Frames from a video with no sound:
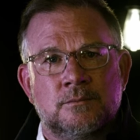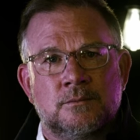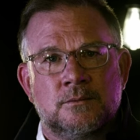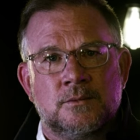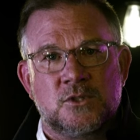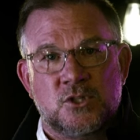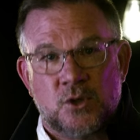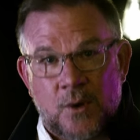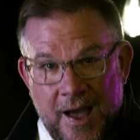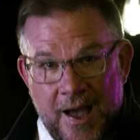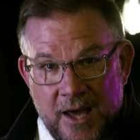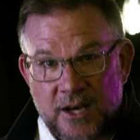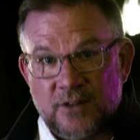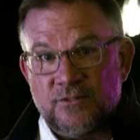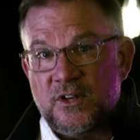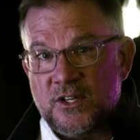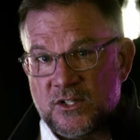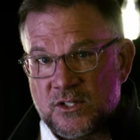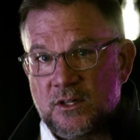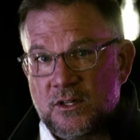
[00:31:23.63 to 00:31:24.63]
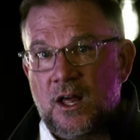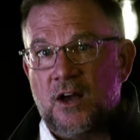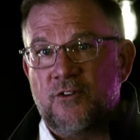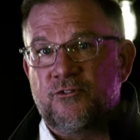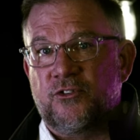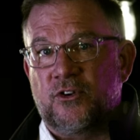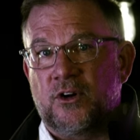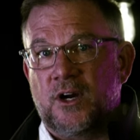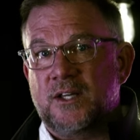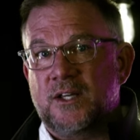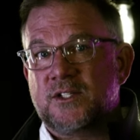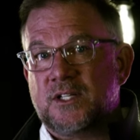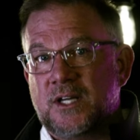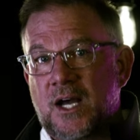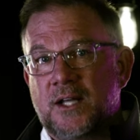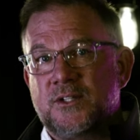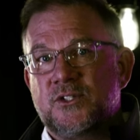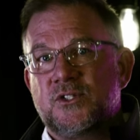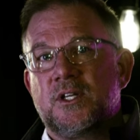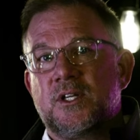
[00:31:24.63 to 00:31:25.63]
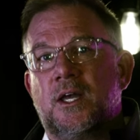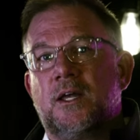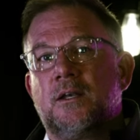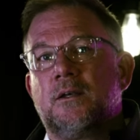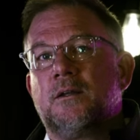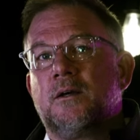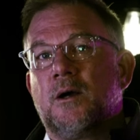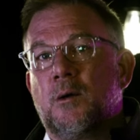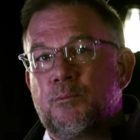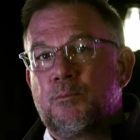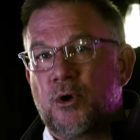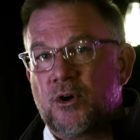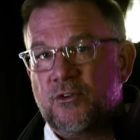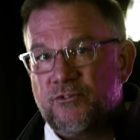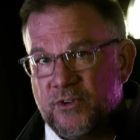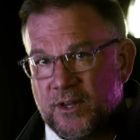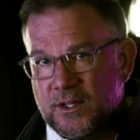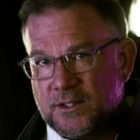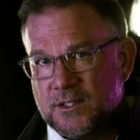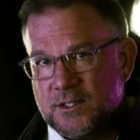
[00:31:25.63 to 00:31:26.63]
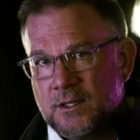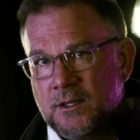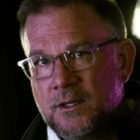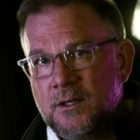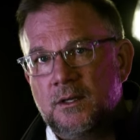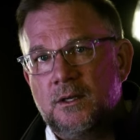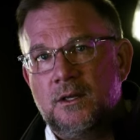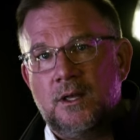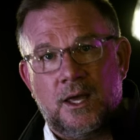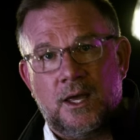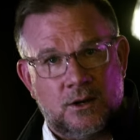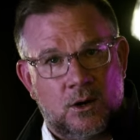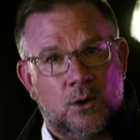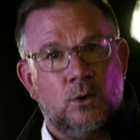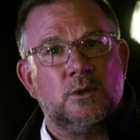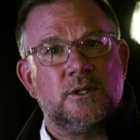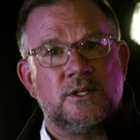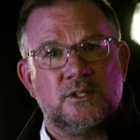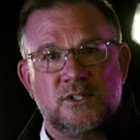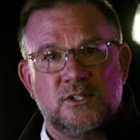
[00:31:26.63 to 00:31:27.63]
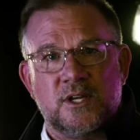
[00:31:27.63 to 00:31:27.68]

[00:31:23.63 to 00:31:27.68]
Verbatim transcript: And so, out of His love for us, God sent a perfect and holy